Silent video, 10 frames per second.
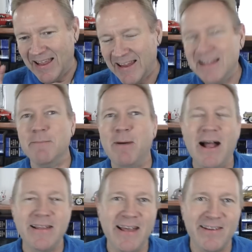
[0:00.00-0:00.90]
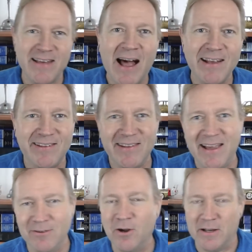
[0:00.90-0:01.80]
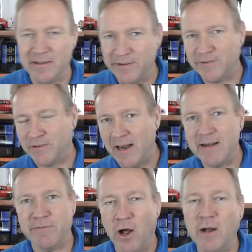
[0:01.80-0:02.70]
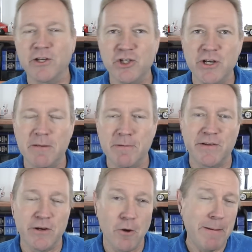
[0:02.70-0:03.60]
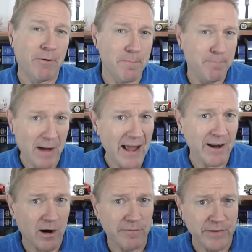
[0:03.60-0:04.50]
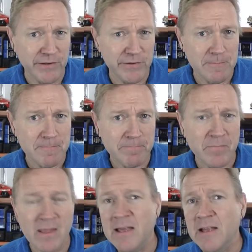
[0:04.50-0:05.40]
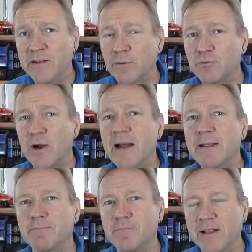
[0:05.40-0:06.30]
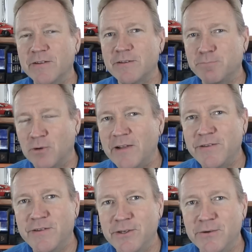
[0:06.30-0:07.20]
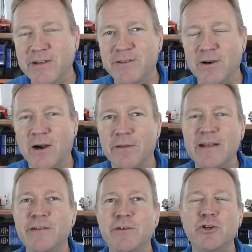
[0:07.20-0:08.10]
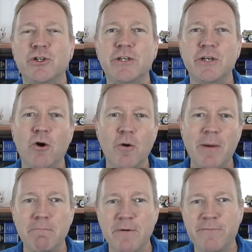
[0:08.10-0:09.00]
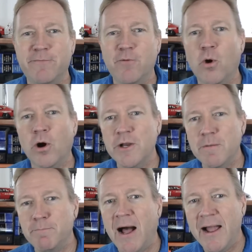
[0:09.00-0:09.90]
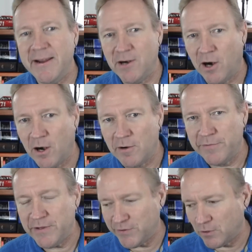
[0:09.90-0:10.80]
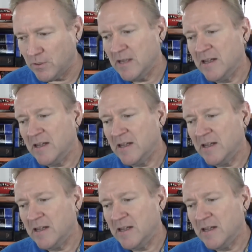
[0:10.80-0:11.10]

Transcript: in the podcast, I said, look, this is kind of tongue in cheek because I know people are going to buy RVs. So I'm trying to express to you is there are things you should know about before you buy an RV. So